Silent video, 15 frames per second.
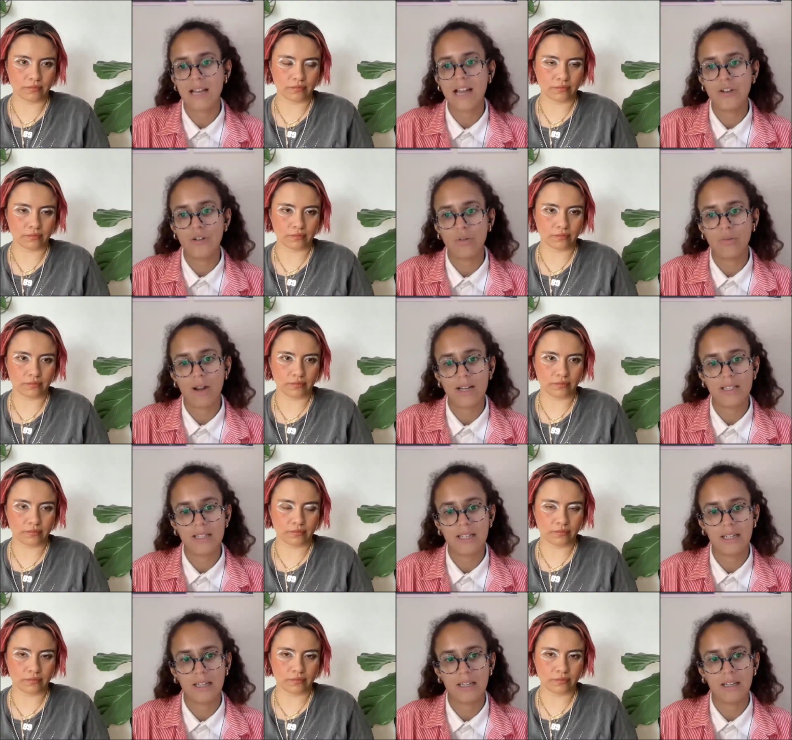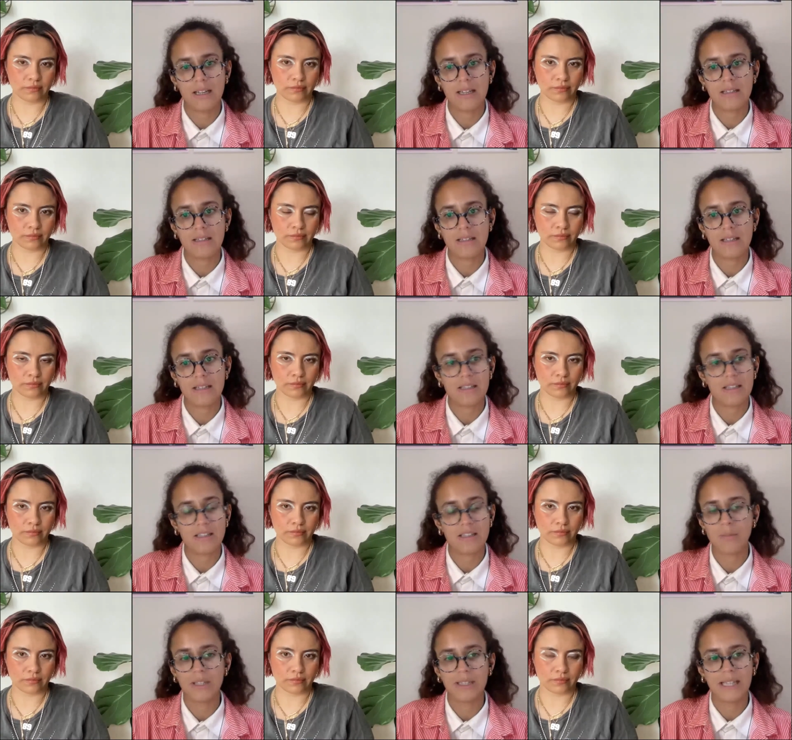Speaker 1: that in your writing? And is, is there
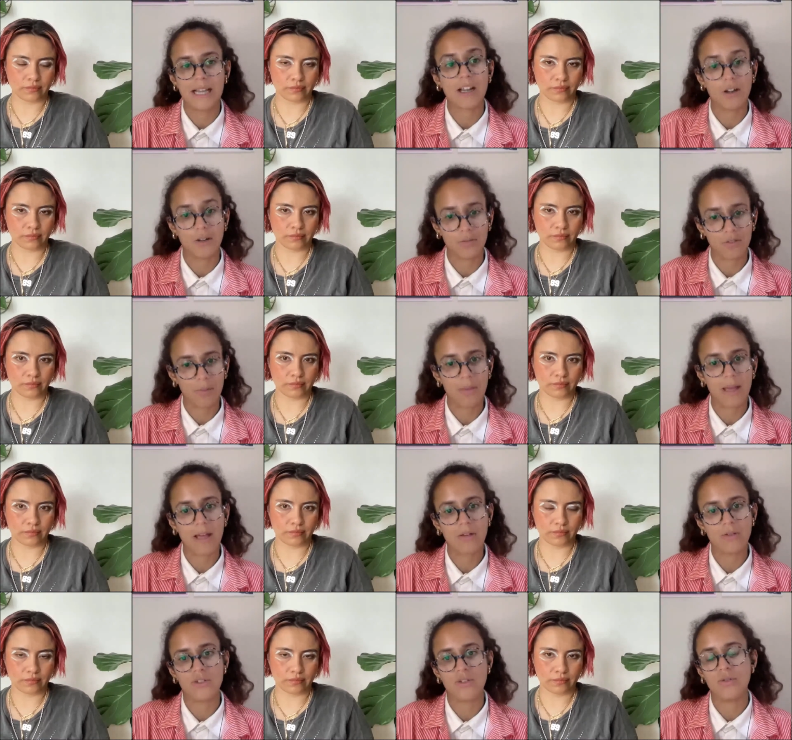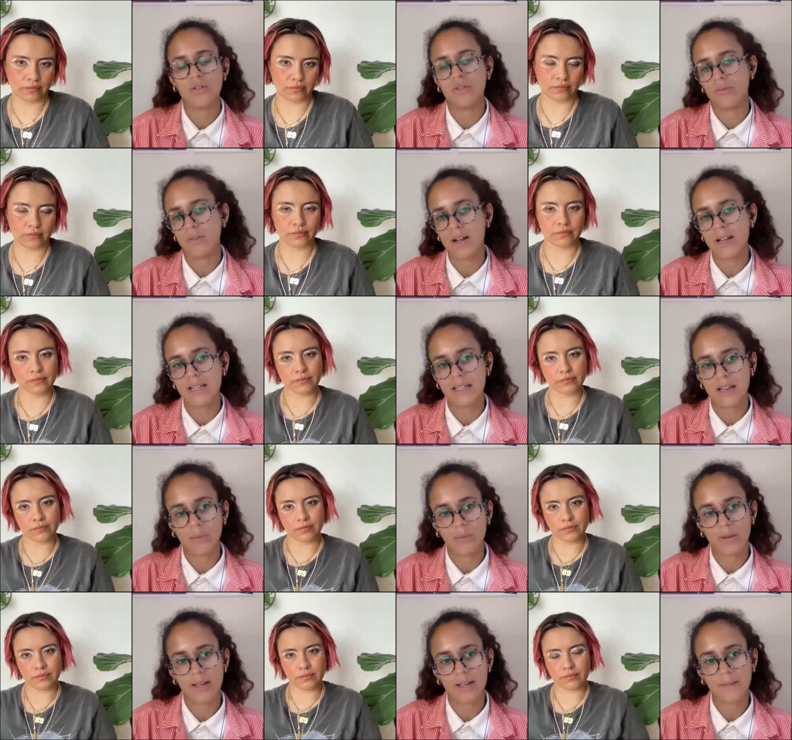something that kind of compels you to write in
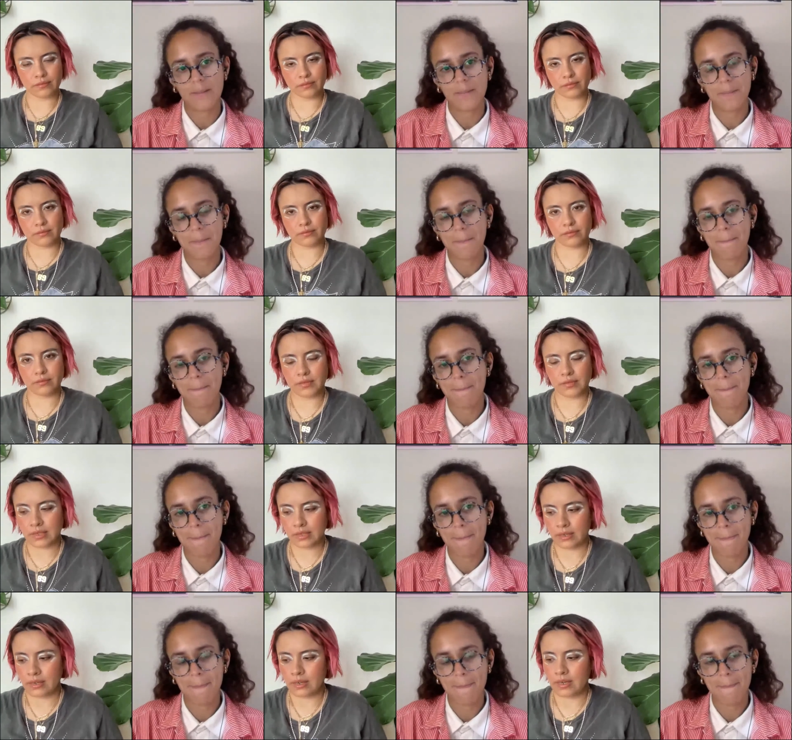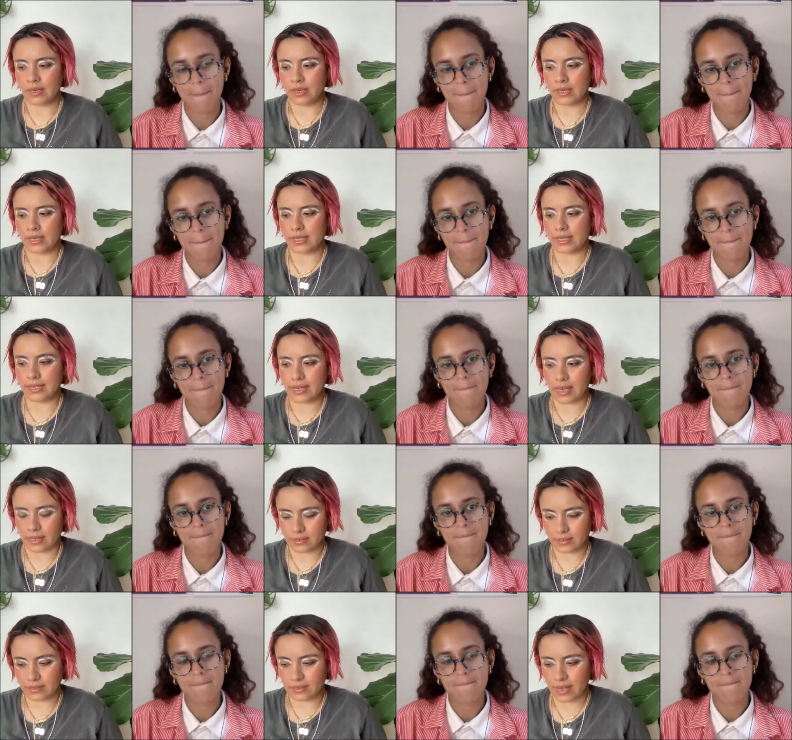that way?
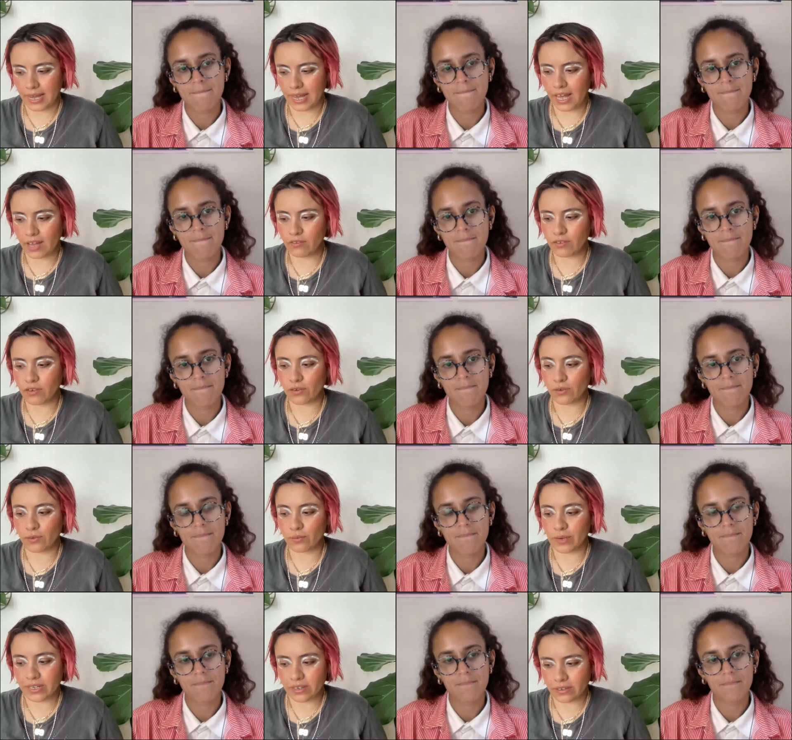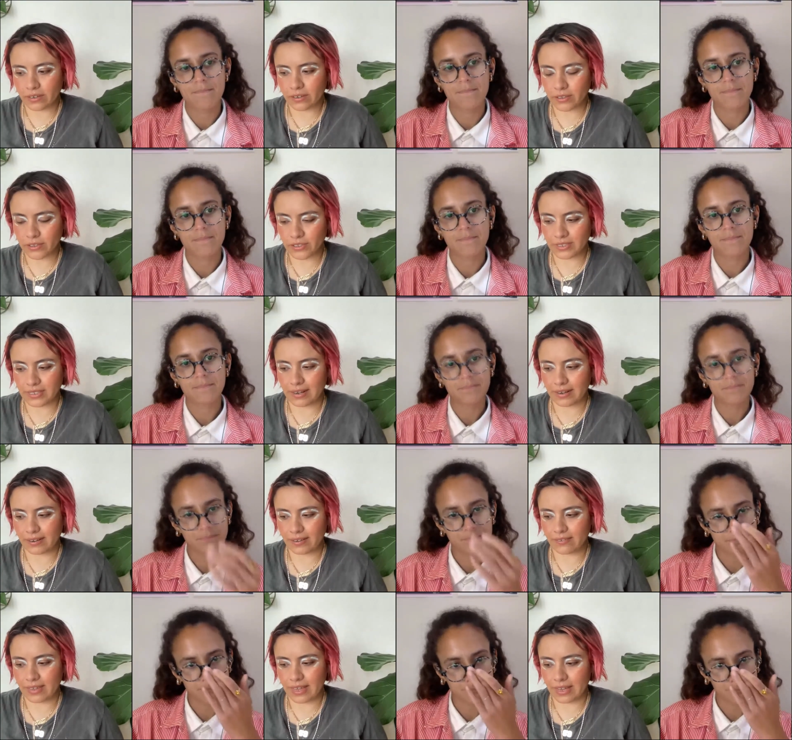
Speaker 2: Yes, I have a greater
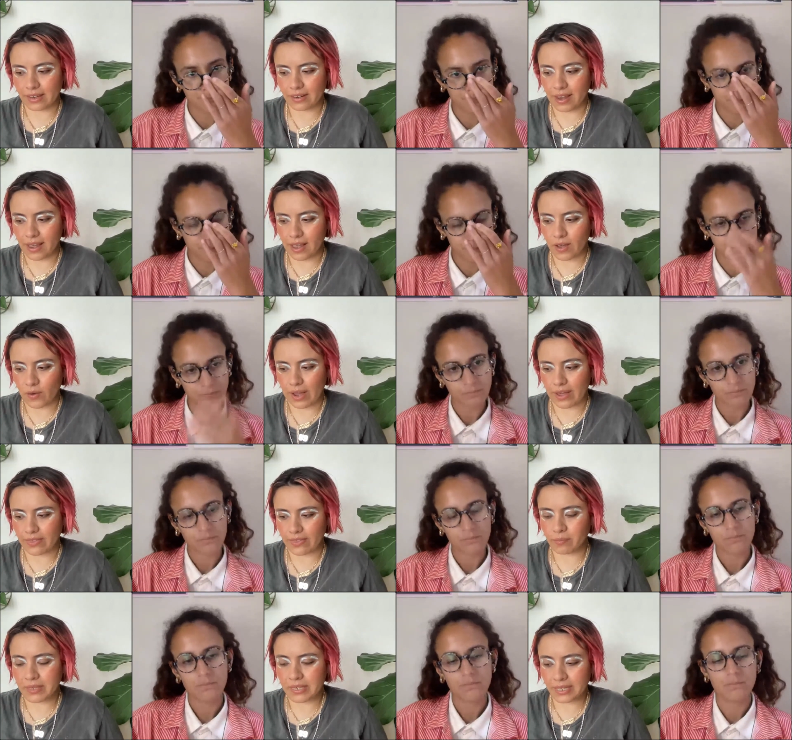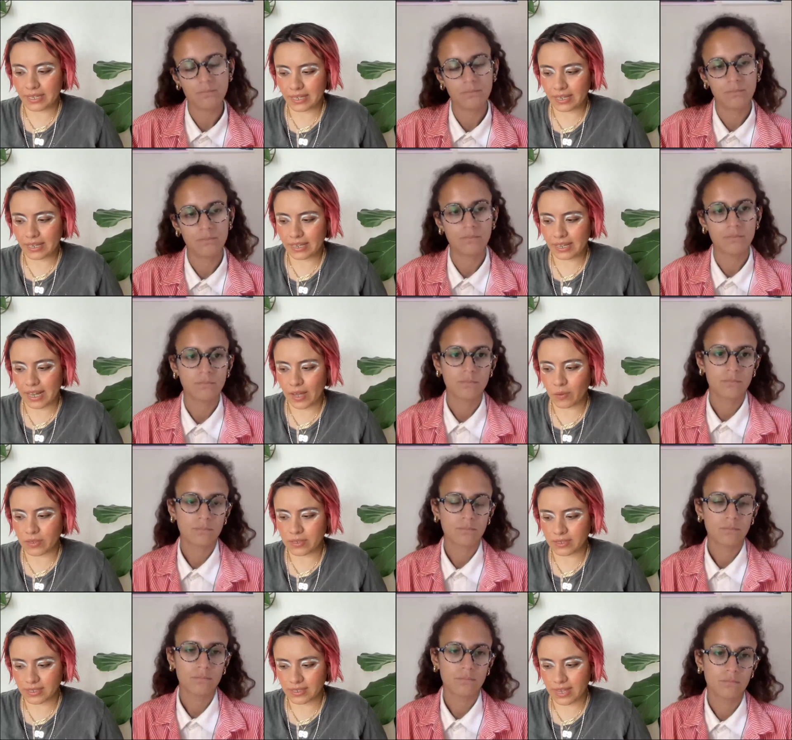understanding of that now. At the beginning, I
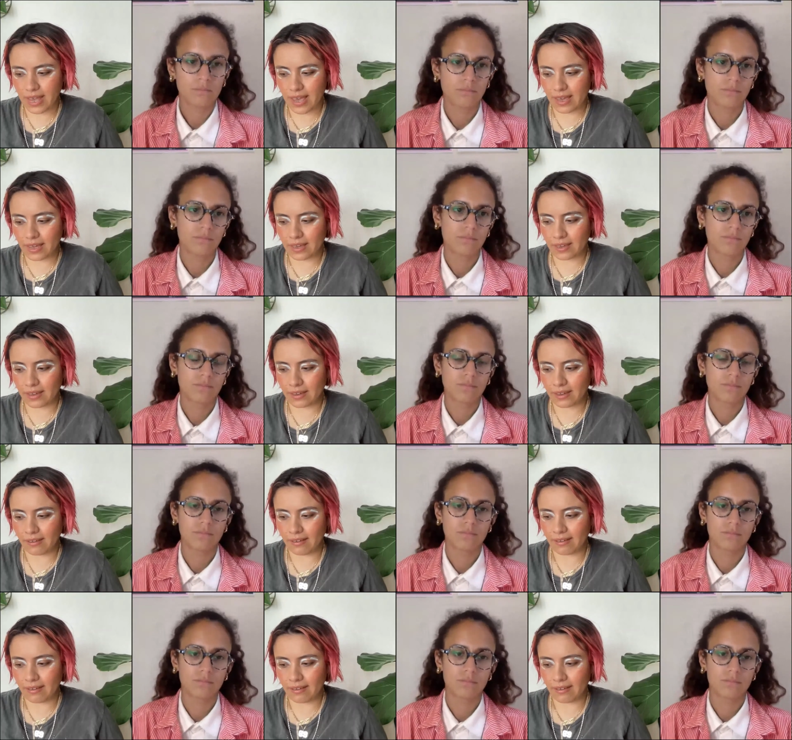would say